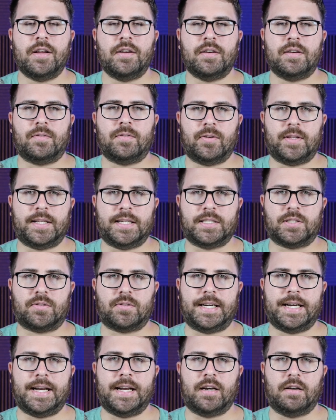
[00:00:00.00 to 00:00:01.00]
for these
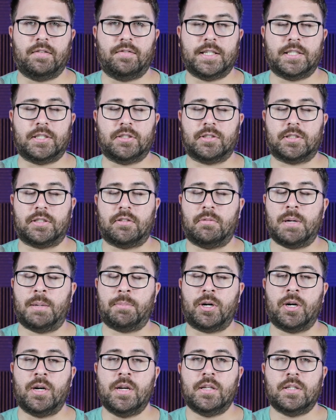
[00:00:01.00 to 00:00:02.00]
three individuals.
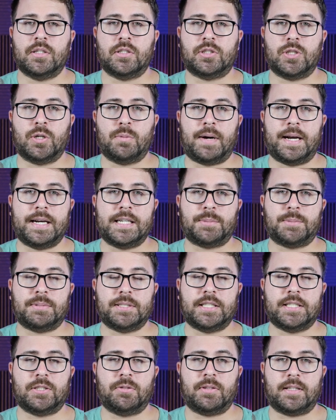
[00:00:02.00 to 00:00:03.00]
Remember, Joe Biden's
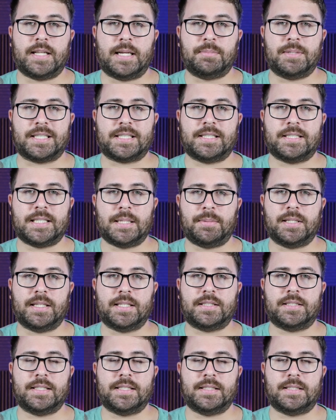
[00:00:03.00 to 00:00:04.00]
position with lame duck
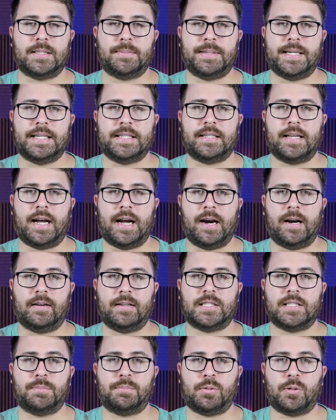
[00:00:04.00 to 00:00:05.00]
stimulus is to be entirely
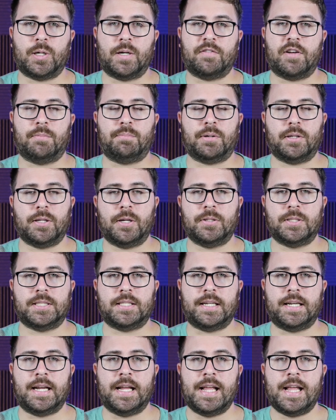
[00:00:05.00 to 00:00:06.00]
supportive of
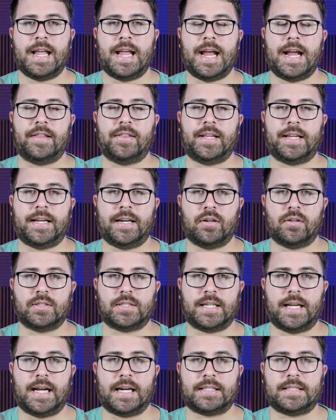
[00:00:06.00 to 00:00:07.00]
Pelosi and the
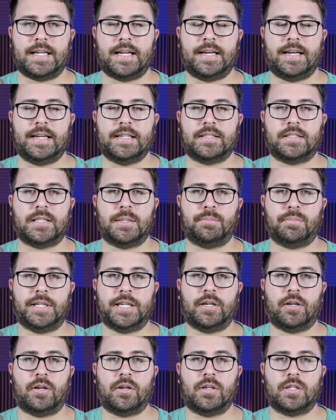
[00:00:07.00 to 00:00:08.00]
HEROES Act, and he has
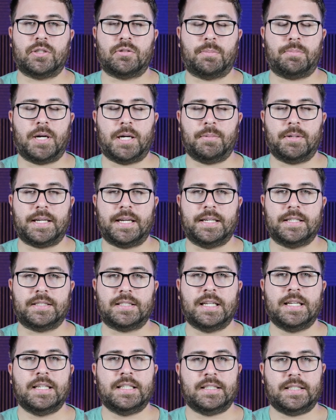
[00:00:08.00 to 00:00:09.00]
simply urged
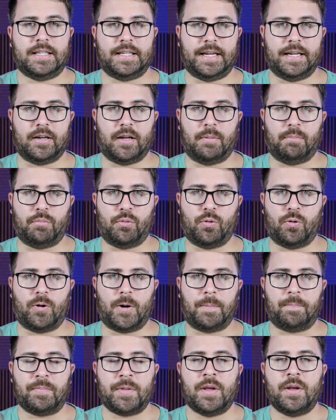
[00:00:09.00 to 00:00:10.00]
Republicans to get on
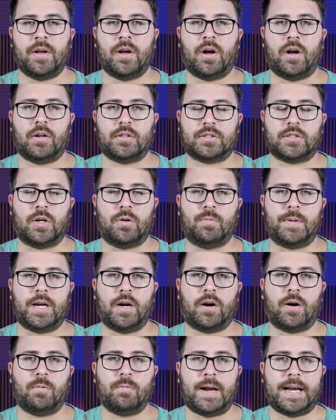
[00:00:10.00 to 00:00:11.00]
board. Also, we
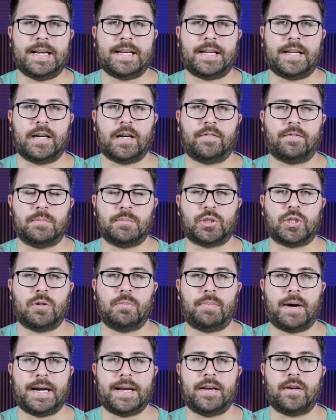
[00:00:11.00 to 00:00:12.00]
are waiting to hear from Joe
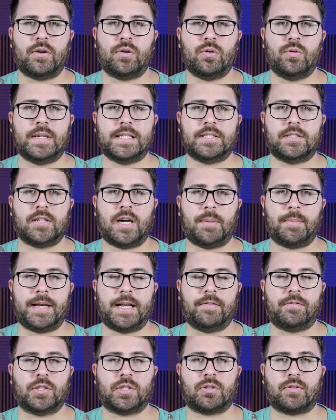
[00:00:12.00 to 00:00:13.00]
Biden who his
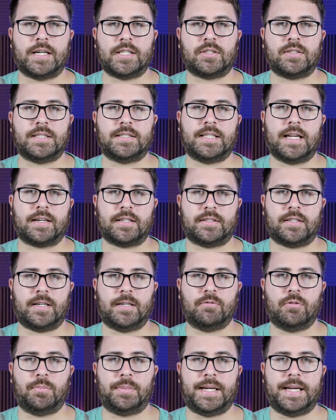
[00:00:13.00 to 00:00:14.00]
nominee for Treasury
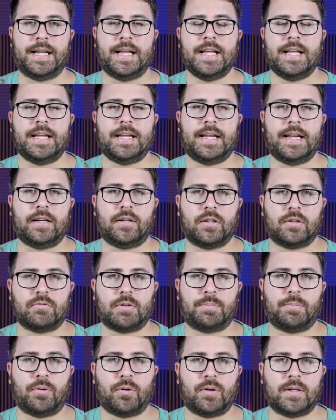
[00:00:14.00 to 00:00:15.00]
Secretary will be. He told
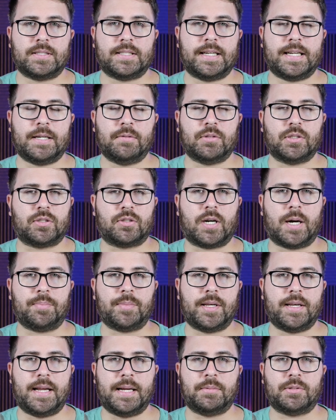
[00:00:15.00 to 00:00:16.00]
reporters that he will drop
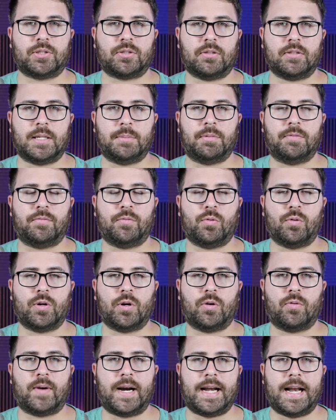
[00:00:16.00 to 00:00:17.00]
the name shortly before
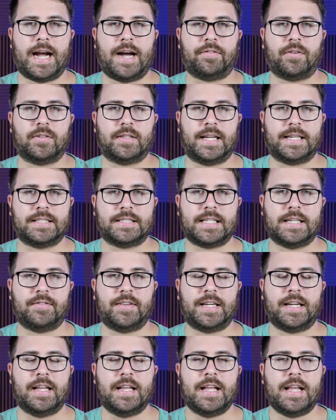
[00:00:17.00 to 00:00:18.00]
or right after
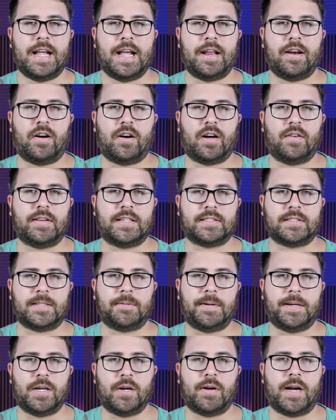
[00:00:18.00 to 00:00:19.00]
Thanksgiving, and obviously
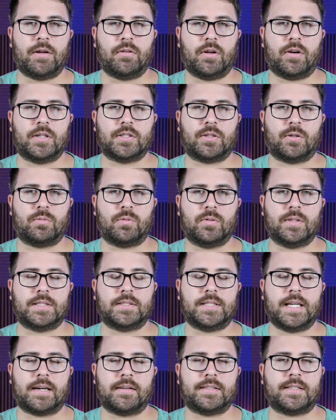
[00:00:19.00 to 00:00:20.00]
we know how large a role that
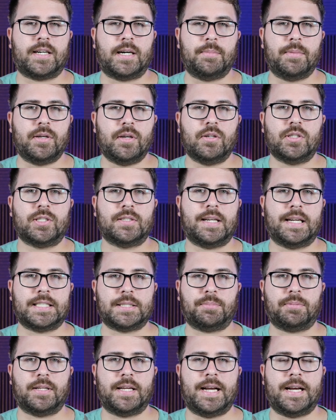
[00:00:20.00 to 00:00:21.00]
Secretary Mnuchin
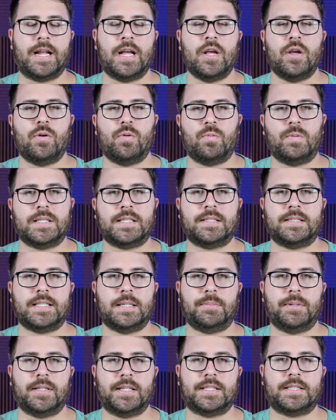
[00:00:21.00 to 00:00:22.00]
has played with
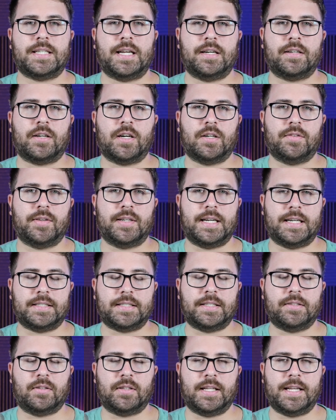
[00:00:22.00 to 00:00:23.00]
stimulus and
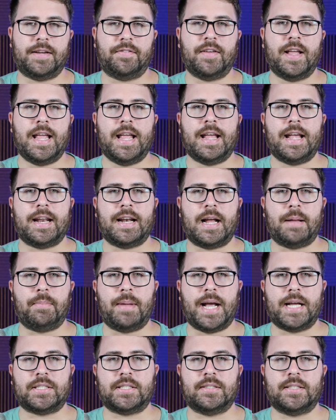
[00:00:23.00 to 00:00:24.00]
COVID-19 relief, and I
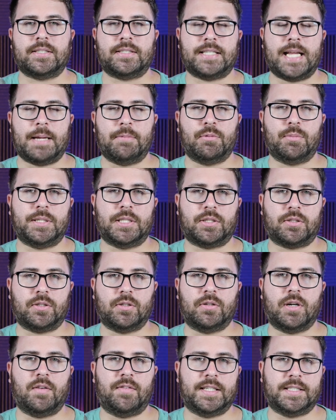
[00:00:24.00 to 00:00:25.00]
imagine the same will be true of his